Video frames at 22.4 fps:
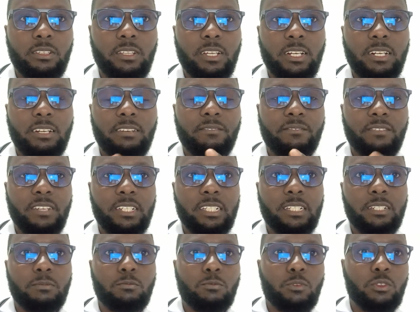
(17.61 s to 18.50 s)
that
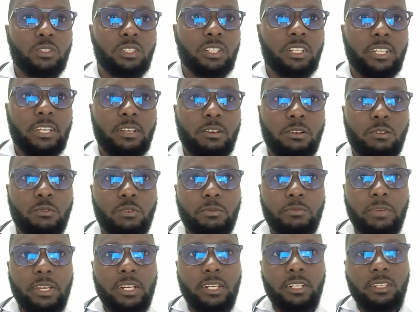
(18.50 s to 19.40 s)
affects mostly our
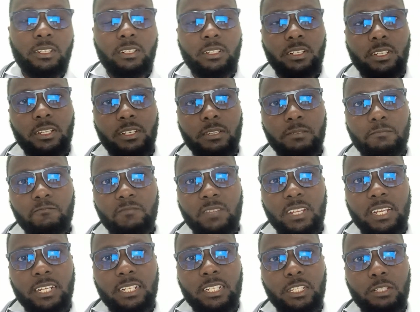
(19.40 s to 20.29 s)
women,
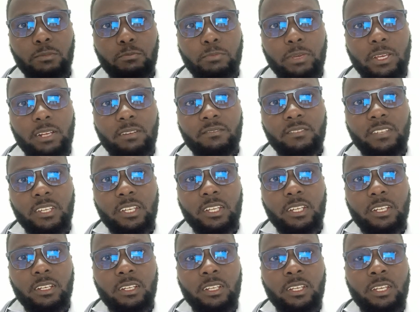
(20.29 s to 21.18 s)
that is
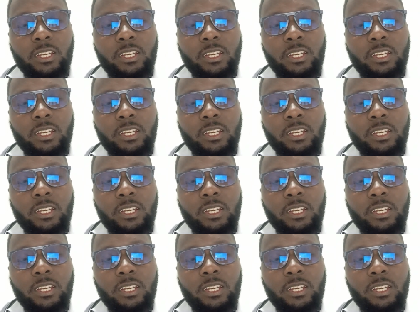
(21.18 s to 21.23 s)
pelvic